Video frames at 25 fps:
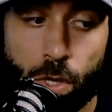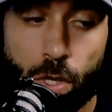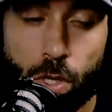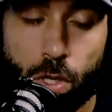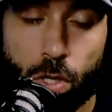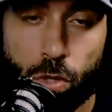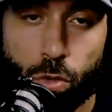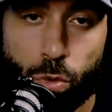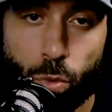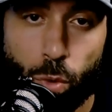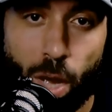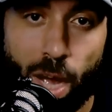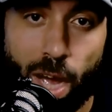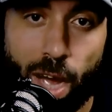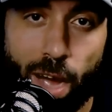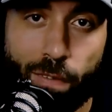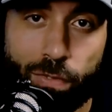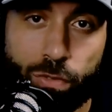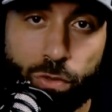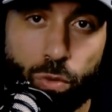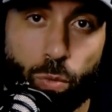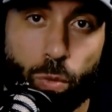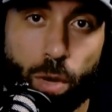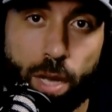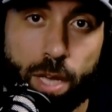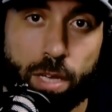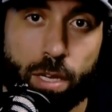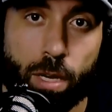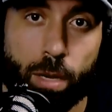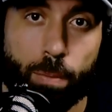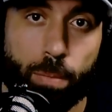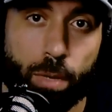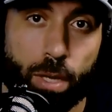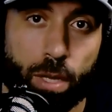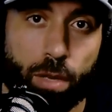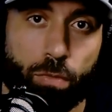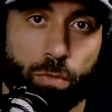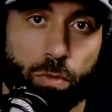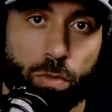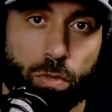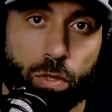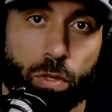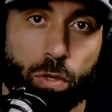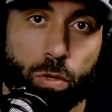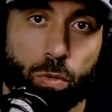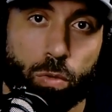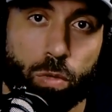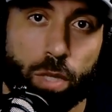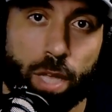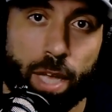you have to wake up every
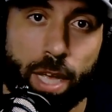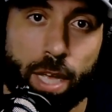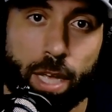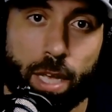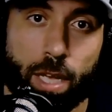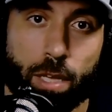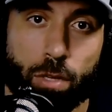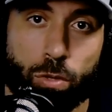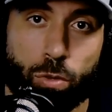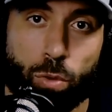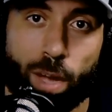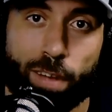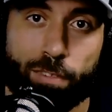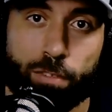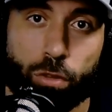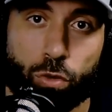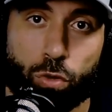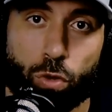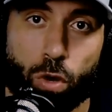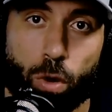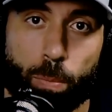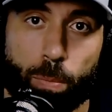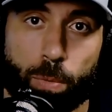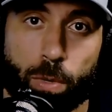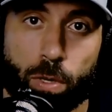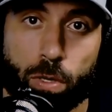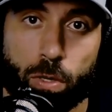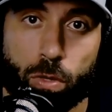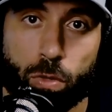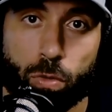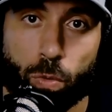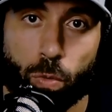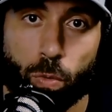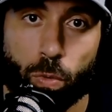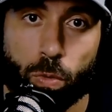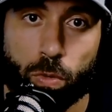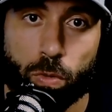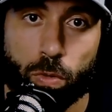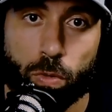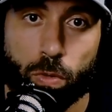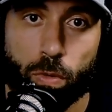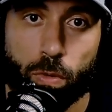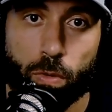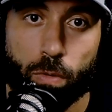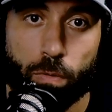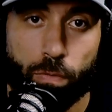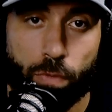single day and you have to sharpen these swords.